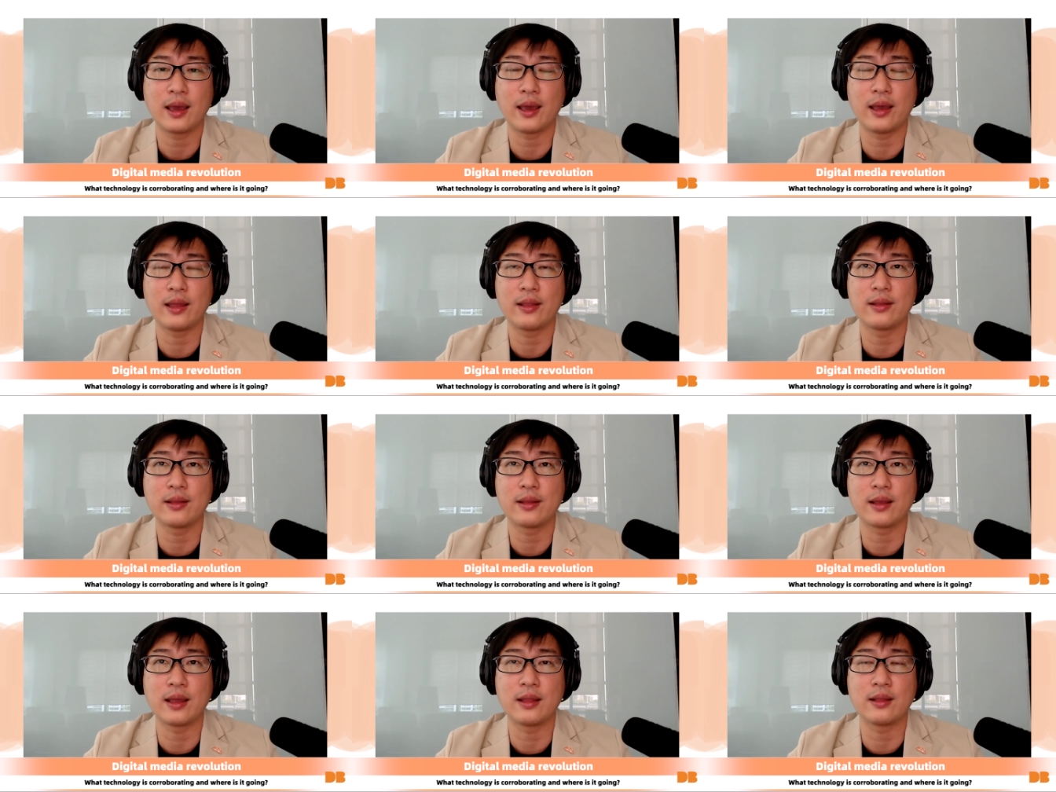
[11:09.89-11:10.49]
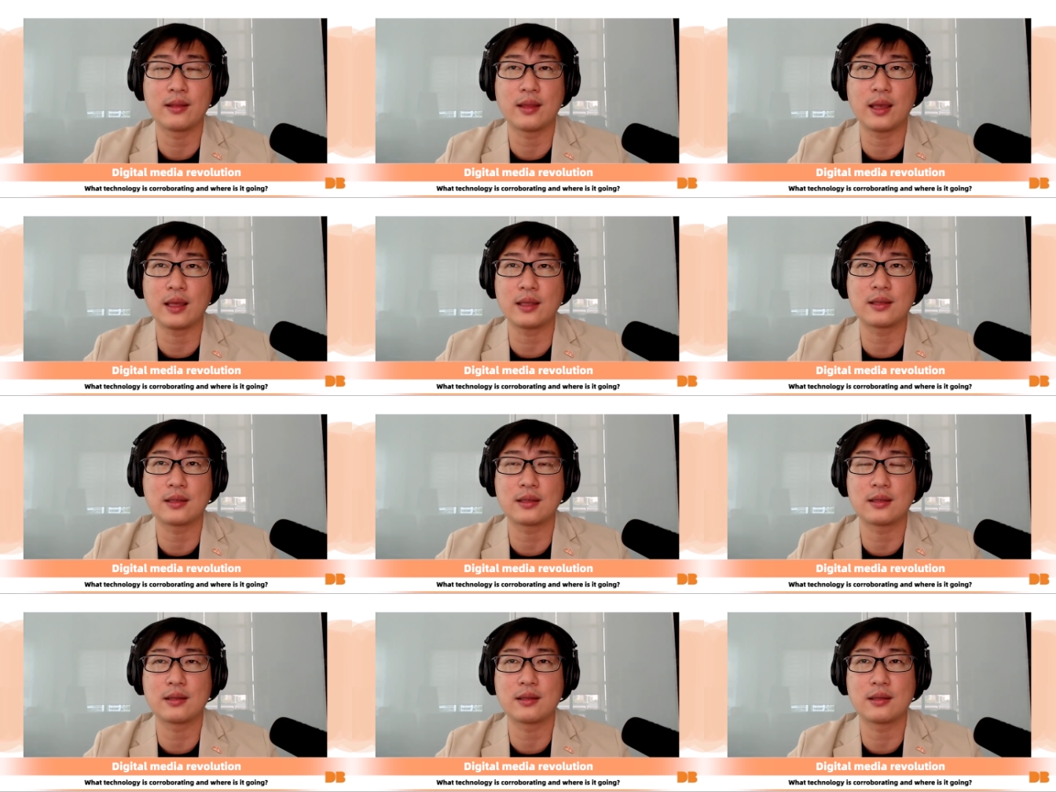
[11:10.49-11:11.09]
And
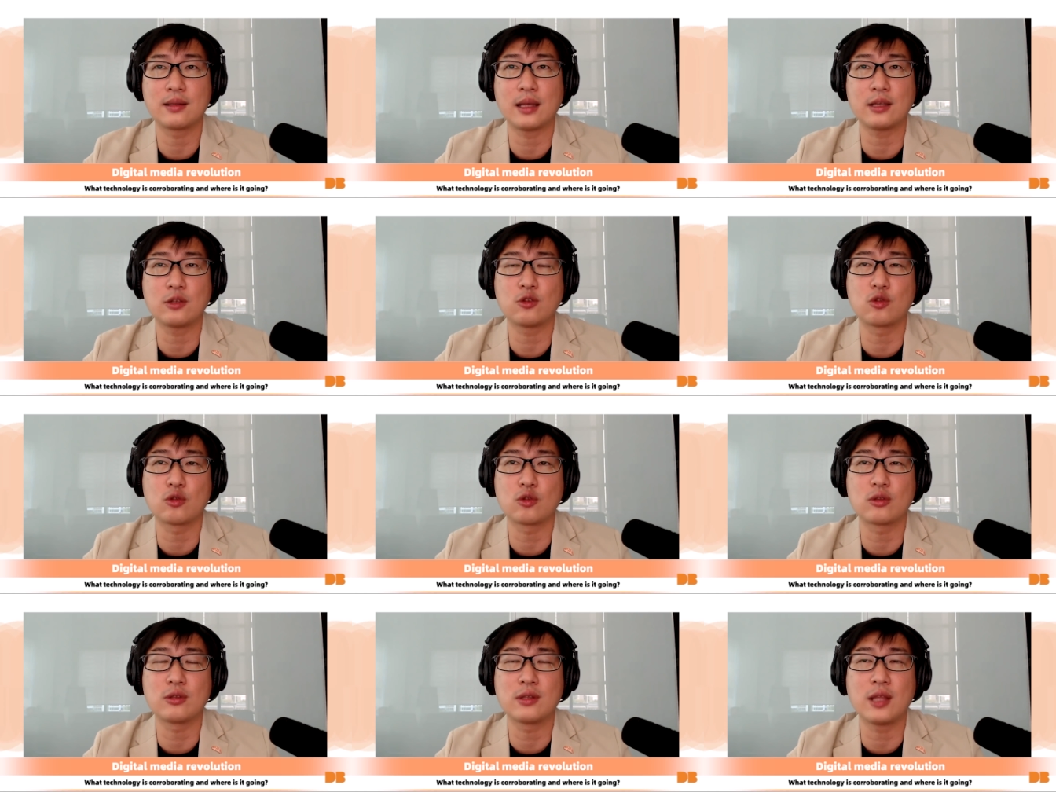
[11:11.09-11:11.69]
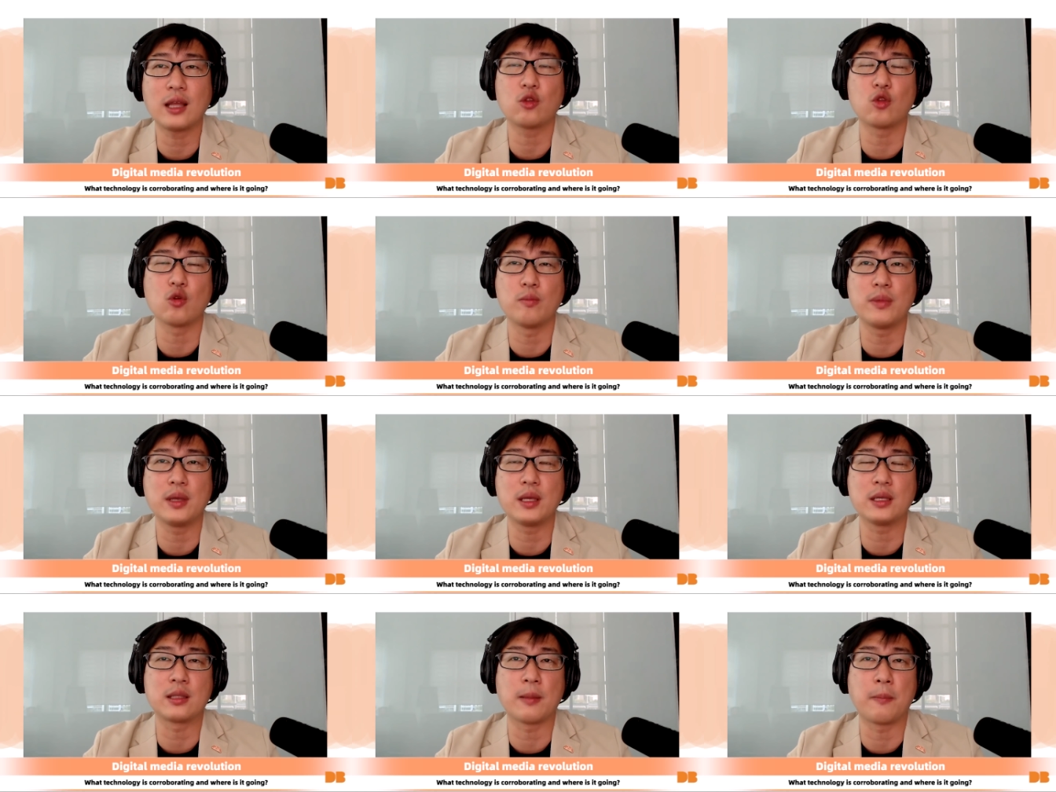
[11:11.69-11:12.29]
and that's that's
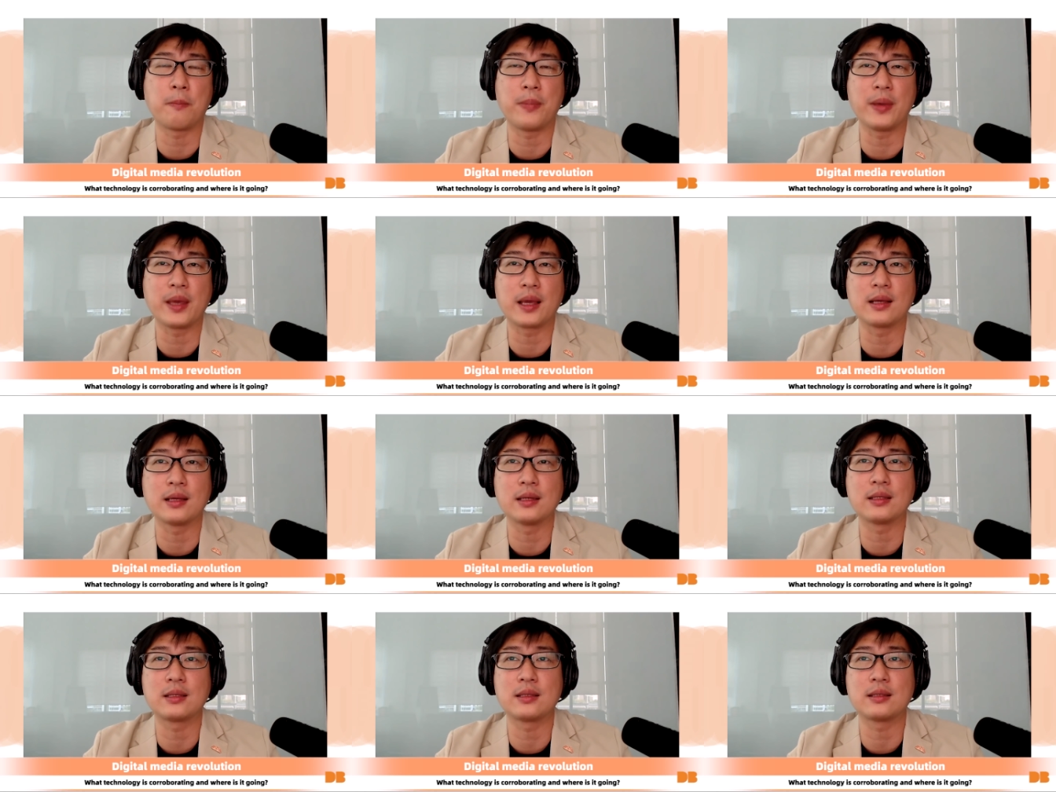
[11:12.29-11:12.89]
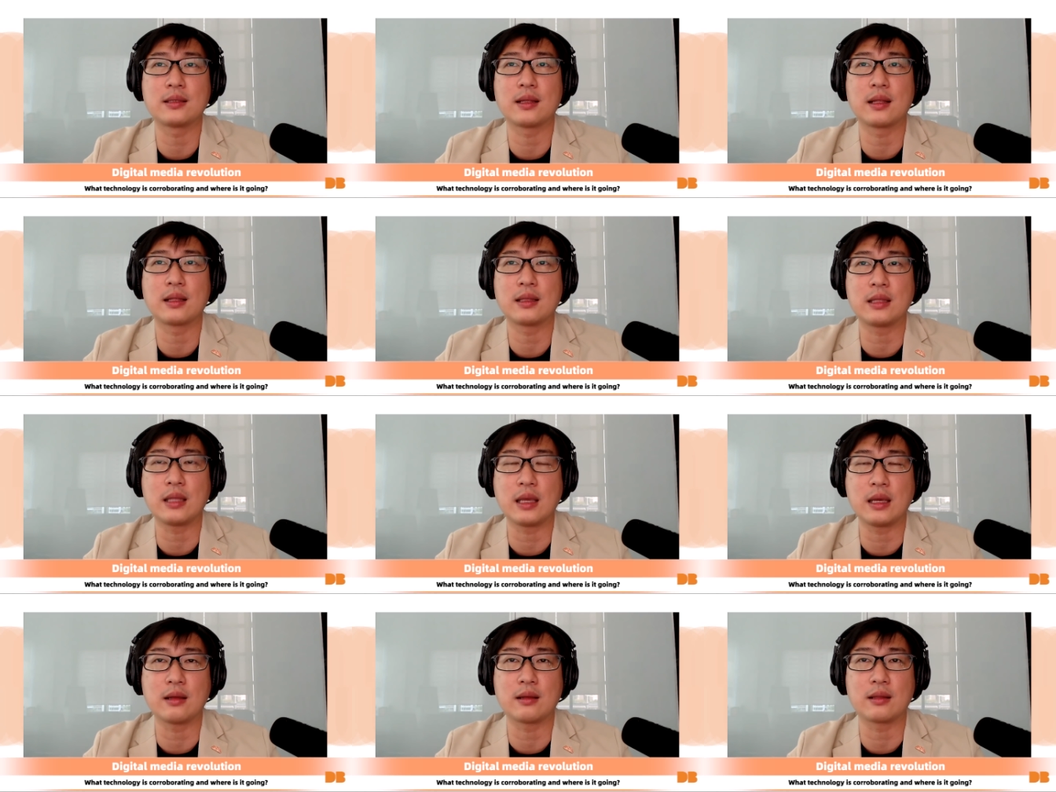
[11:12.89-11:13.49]
that to me is the biggest
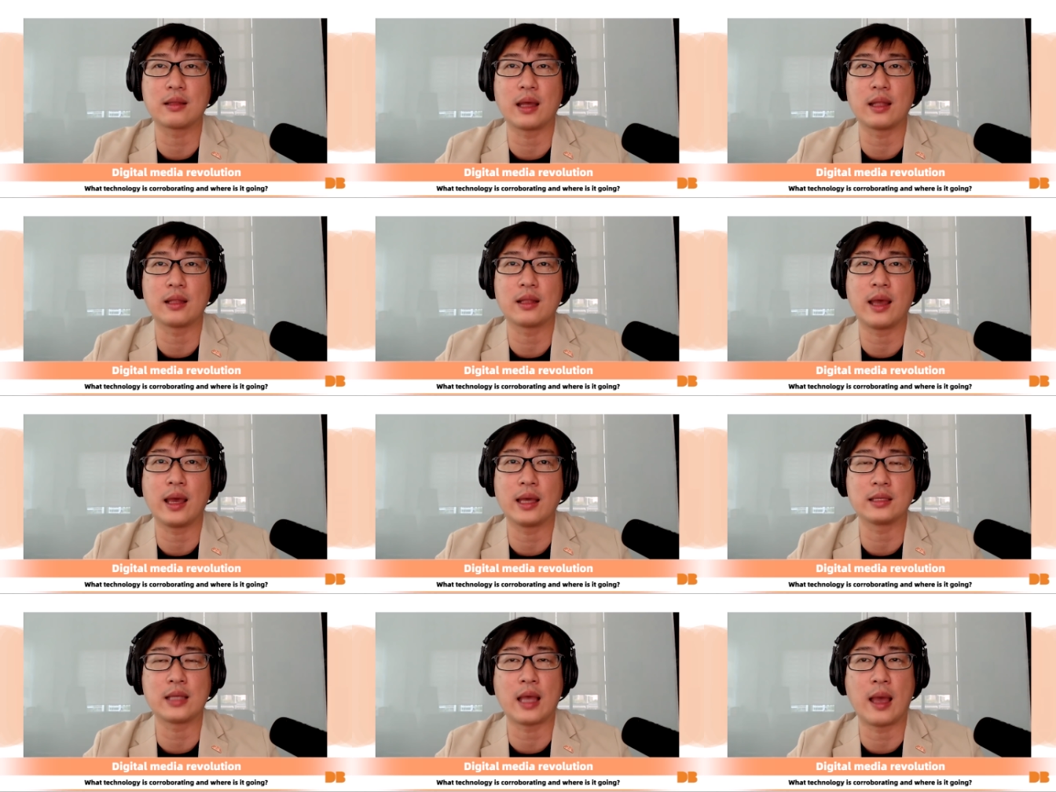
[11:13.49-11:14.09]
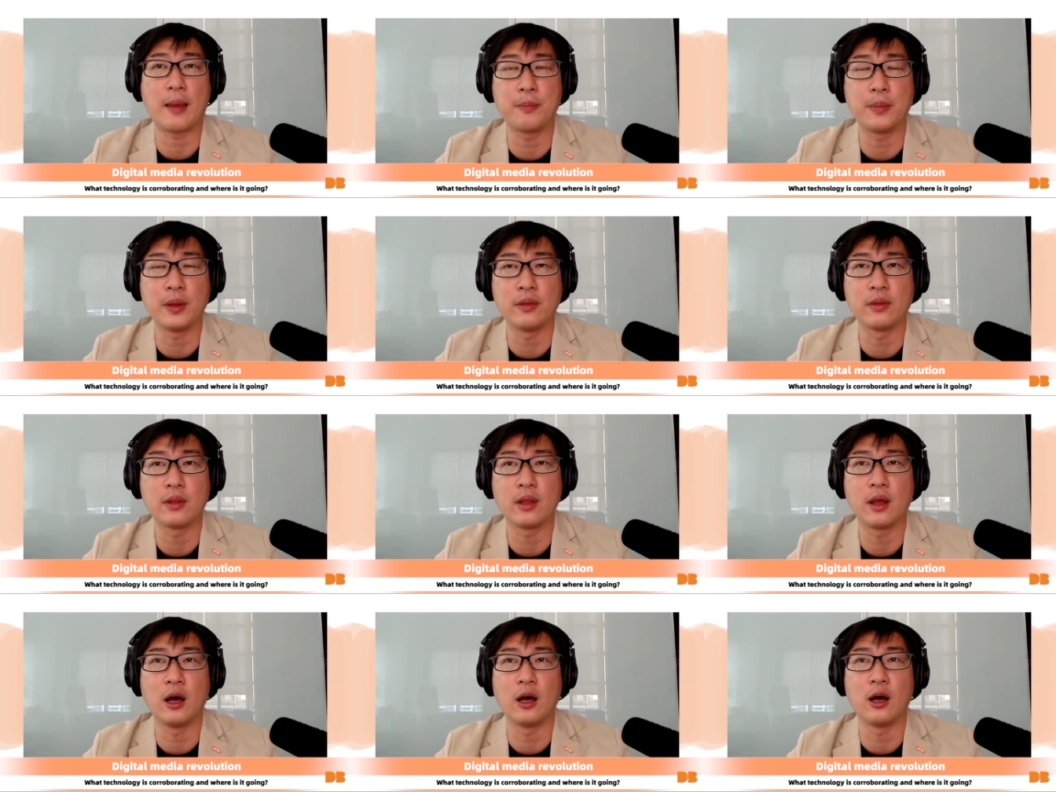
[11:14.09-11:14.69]
thing that has
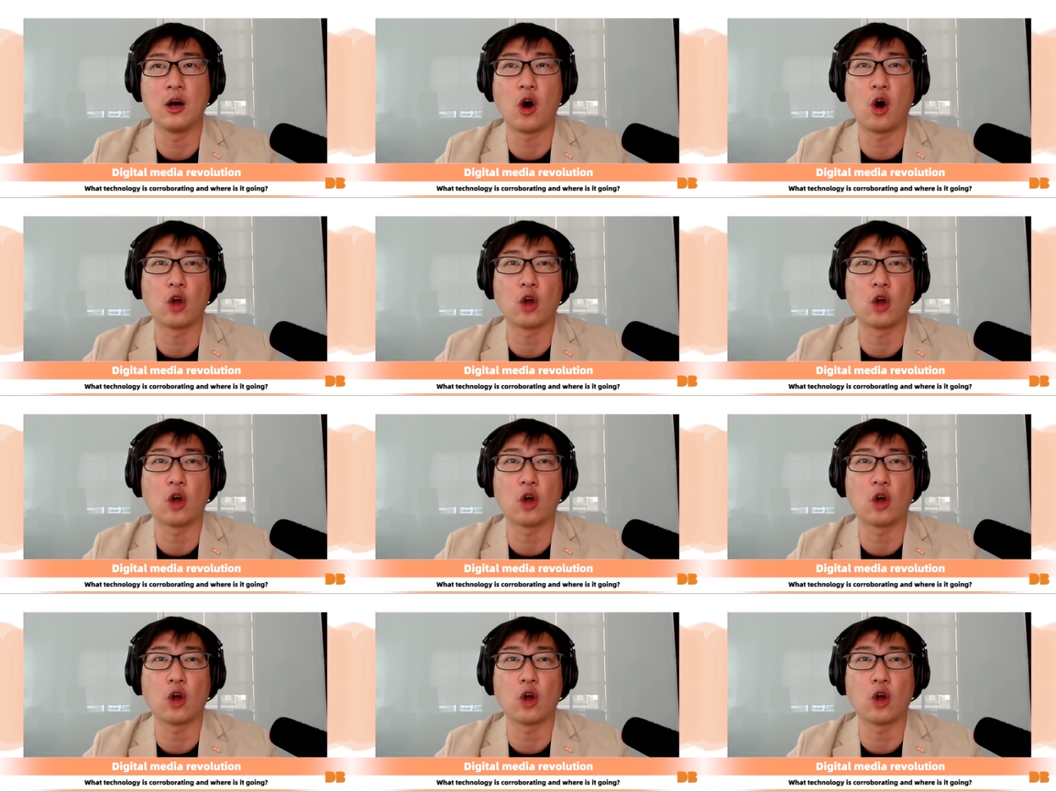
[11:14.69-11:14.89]
happened,